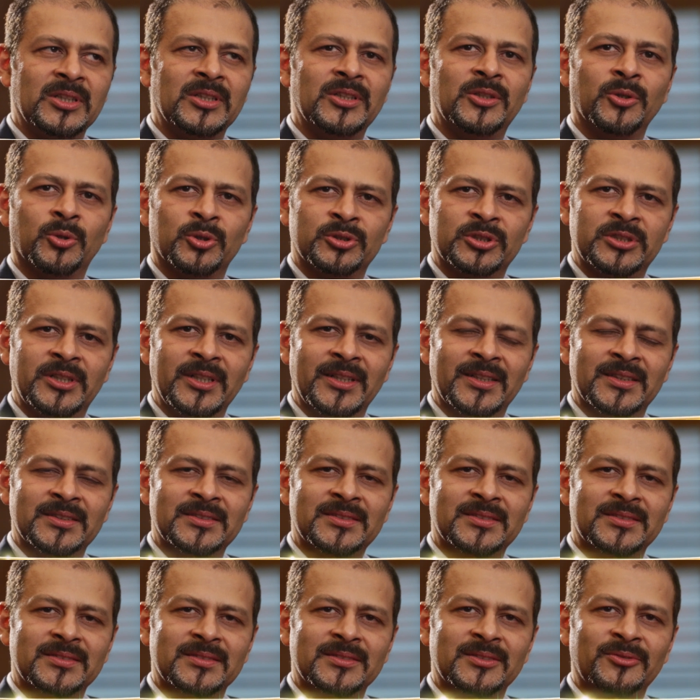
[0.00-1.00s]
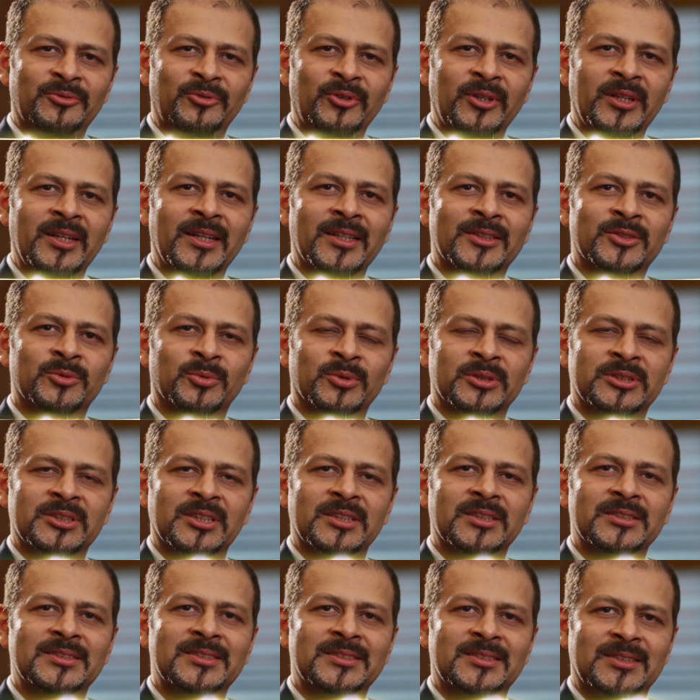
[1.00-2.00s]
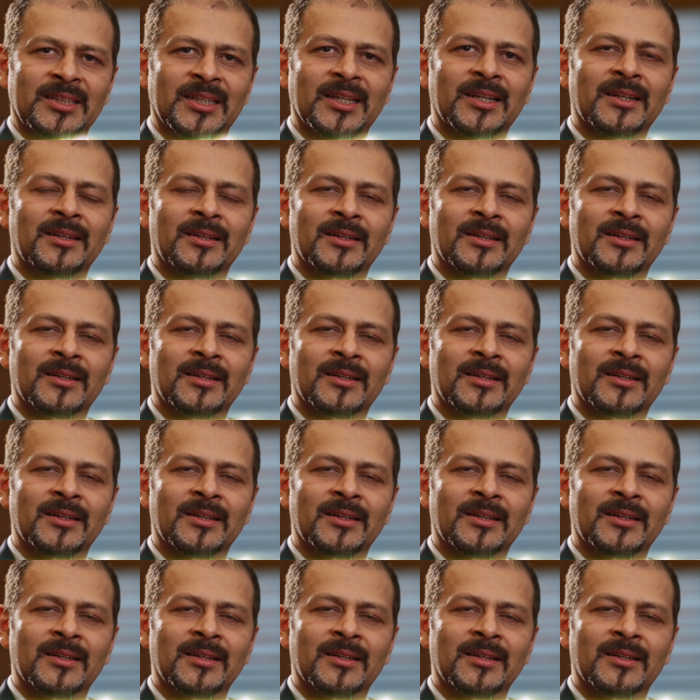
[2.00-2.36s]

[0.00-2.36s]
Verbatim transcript: In those days, Phoenix was a sick